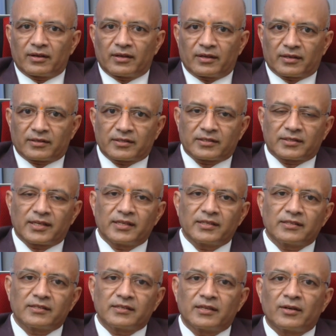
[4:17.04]

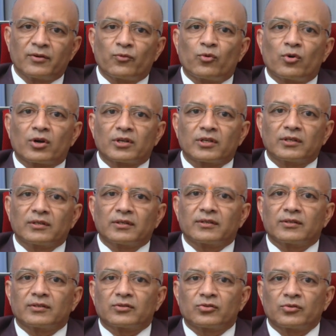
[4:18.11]
exercise in water,
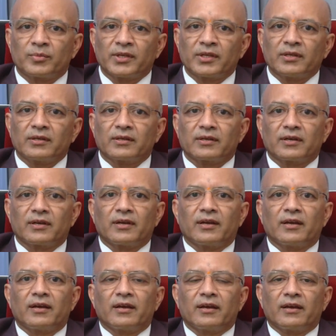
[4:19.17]
swimming,
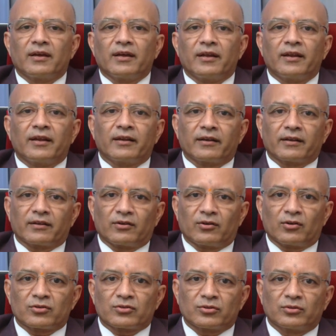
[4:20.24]
and
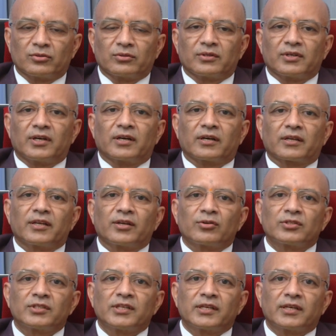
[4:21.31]
also a
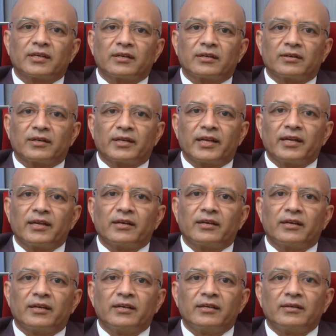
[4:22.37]
ketogenic diet
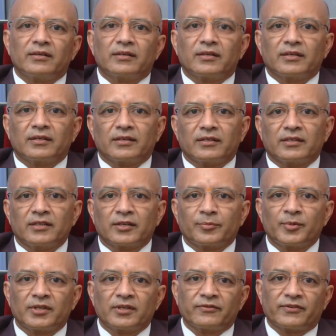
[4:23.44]
and
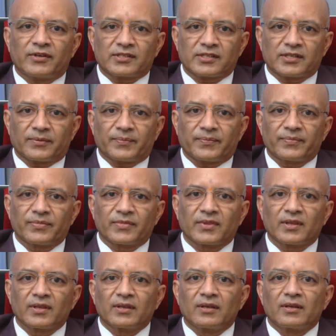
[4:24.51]
intermittent fasting.
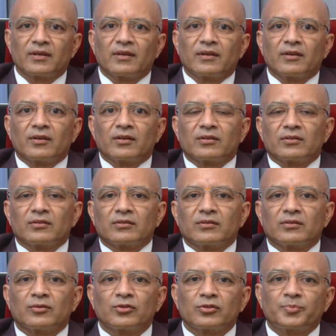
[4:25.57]

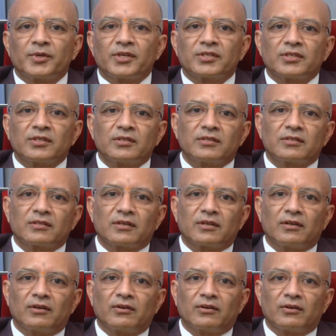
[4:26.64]
Those patients
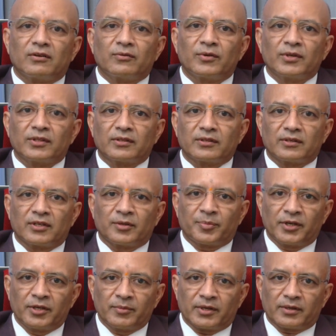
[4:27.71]
with
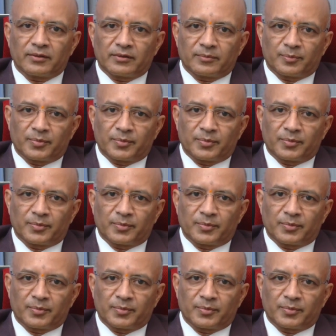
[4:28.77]
lipedema,